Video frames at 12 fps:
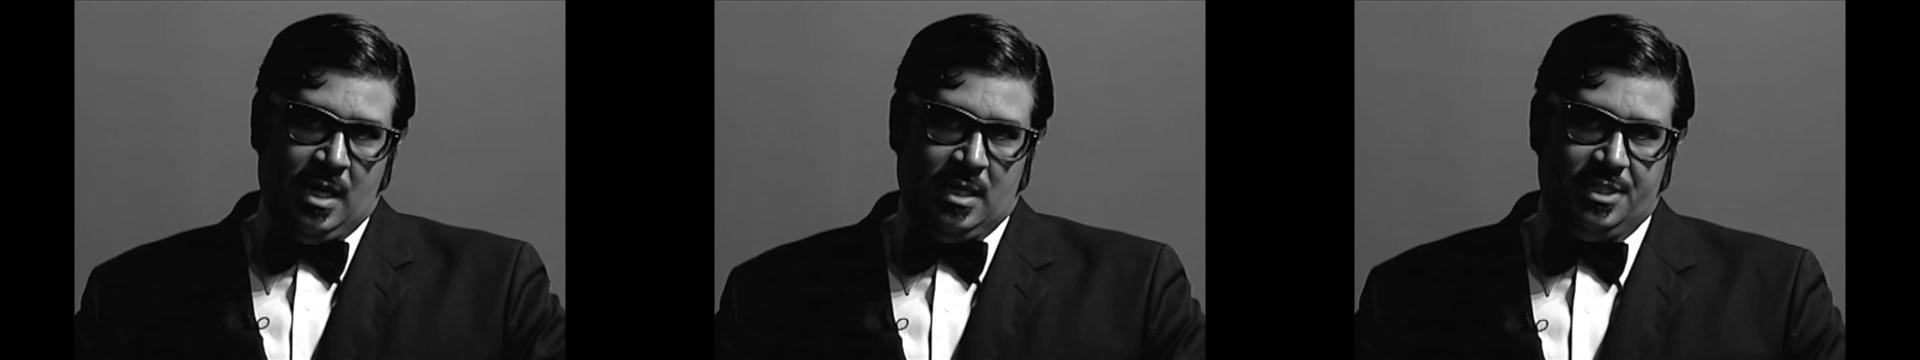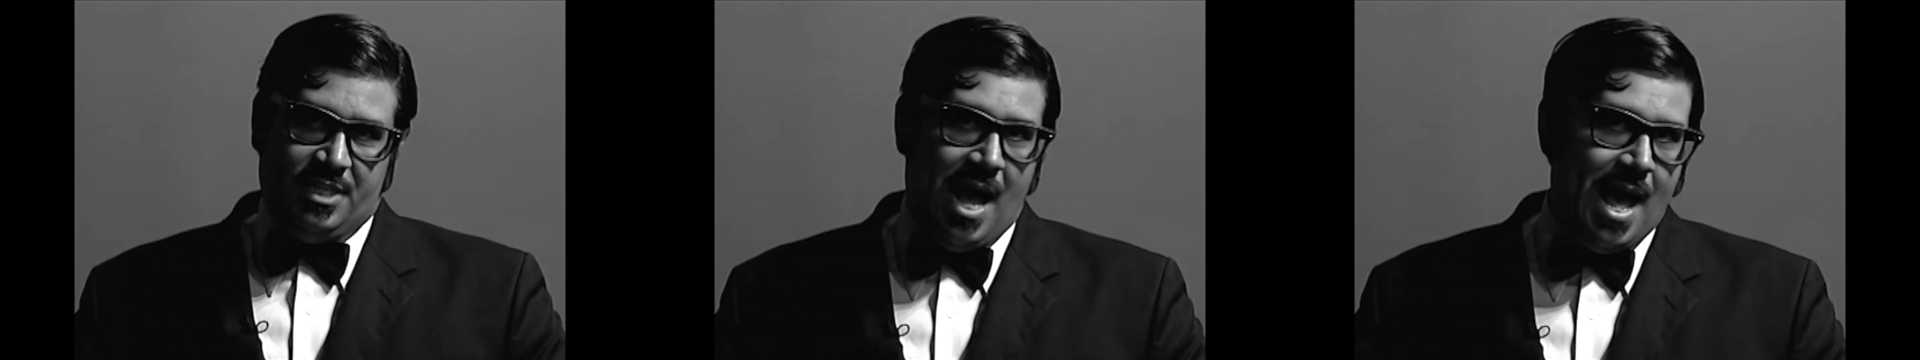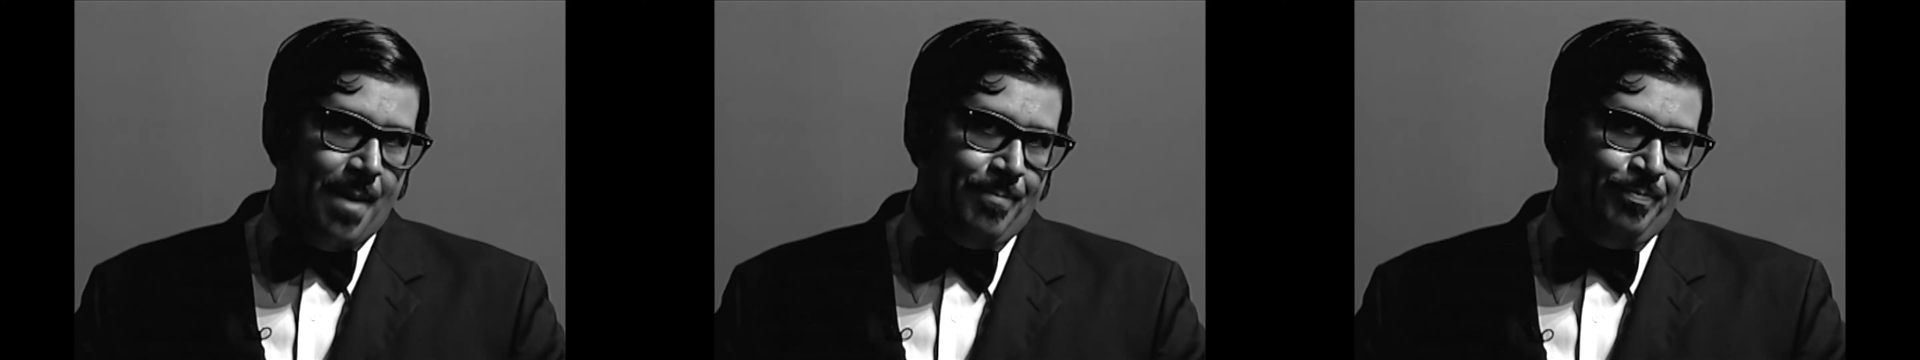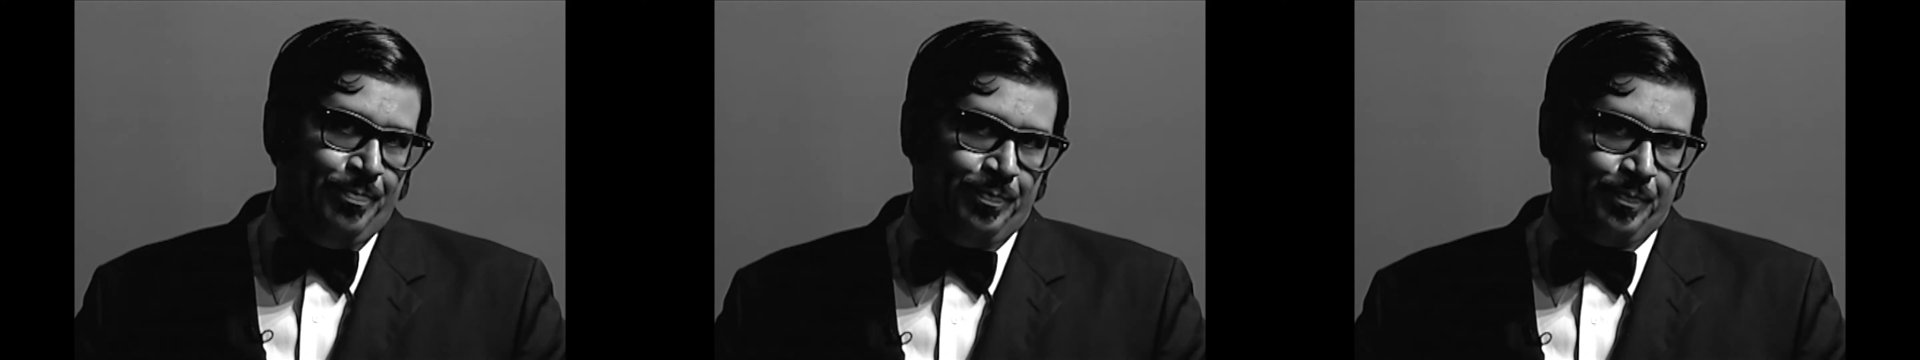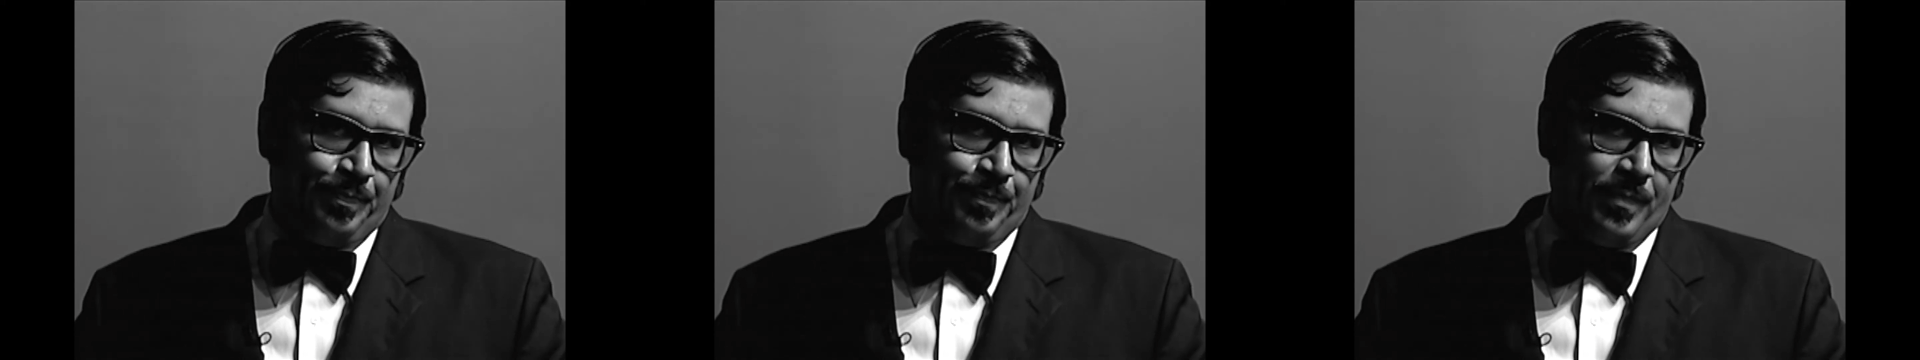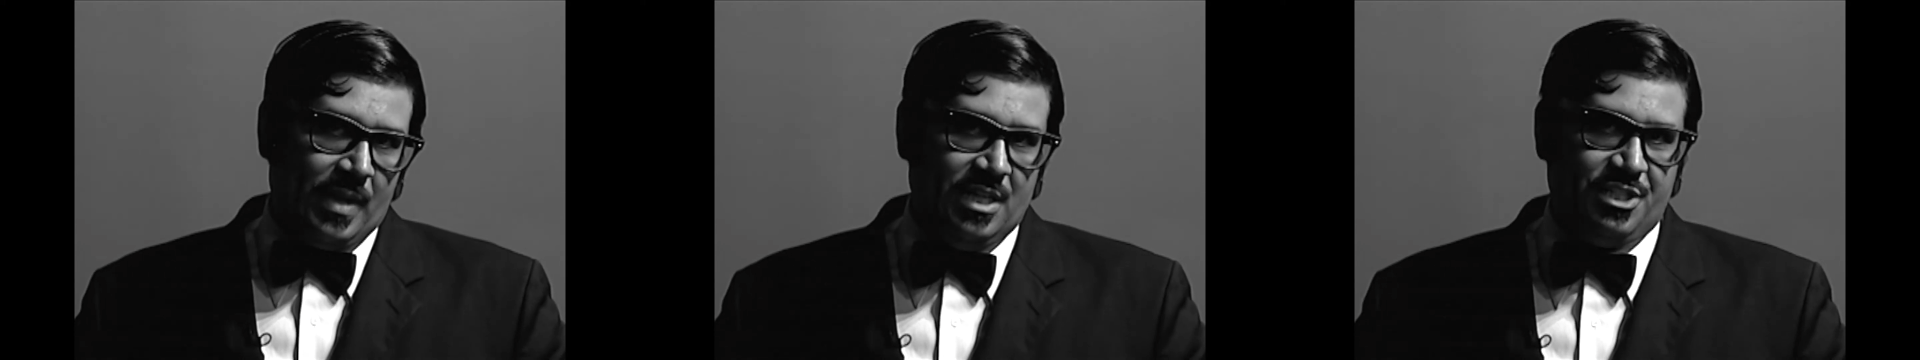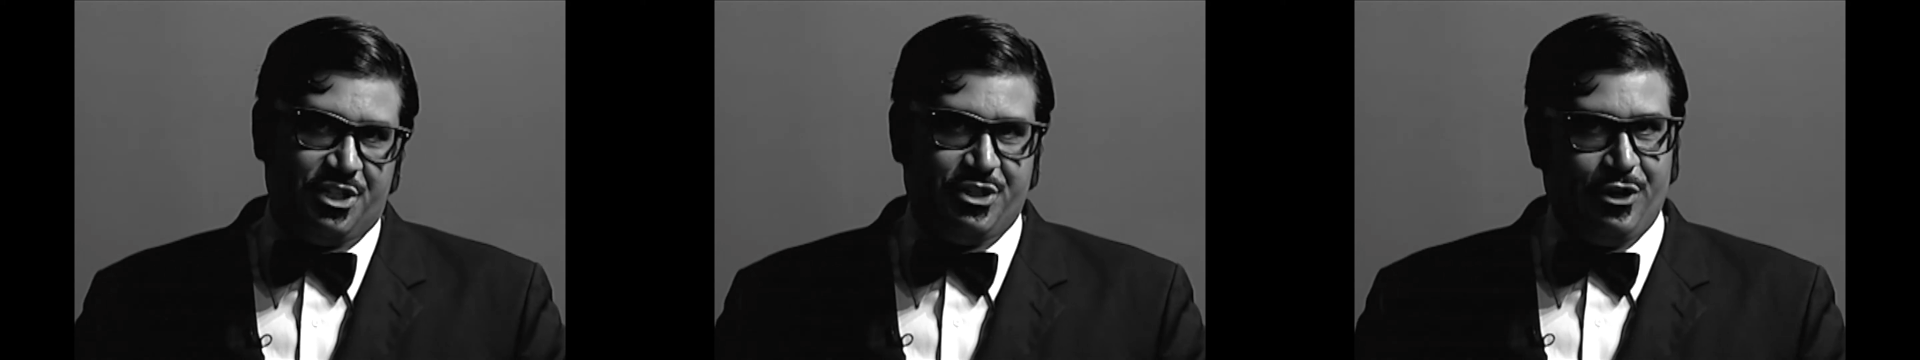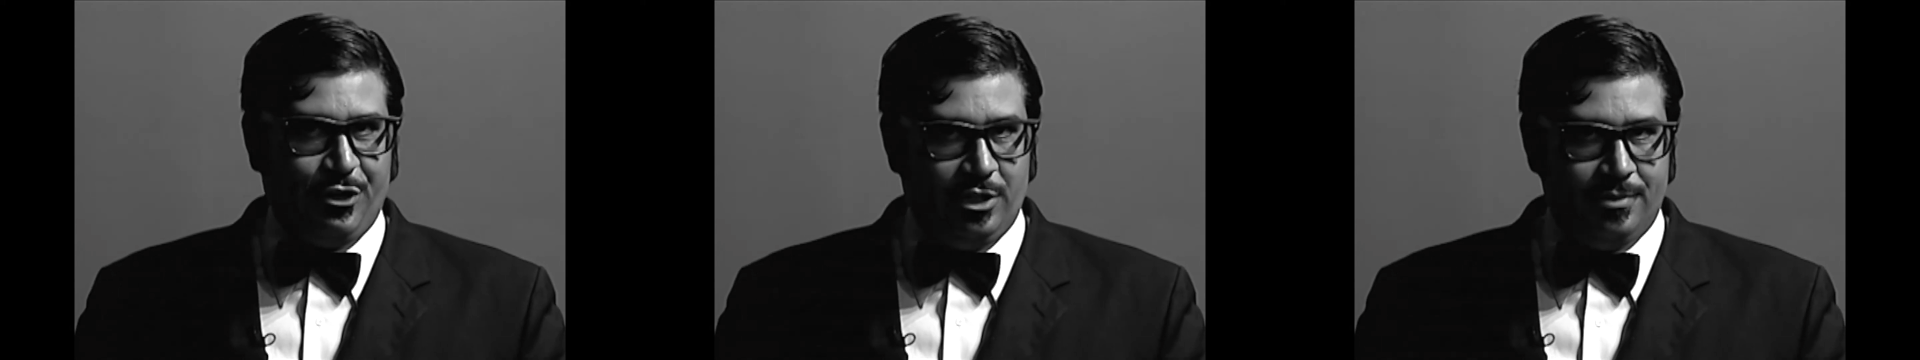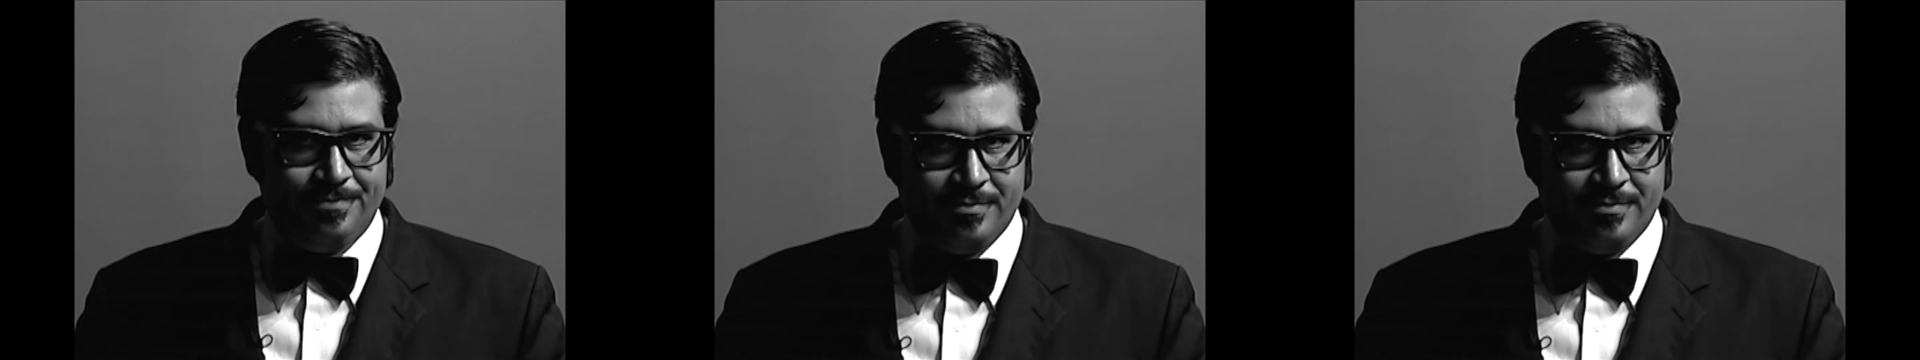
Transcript: Time is eternal.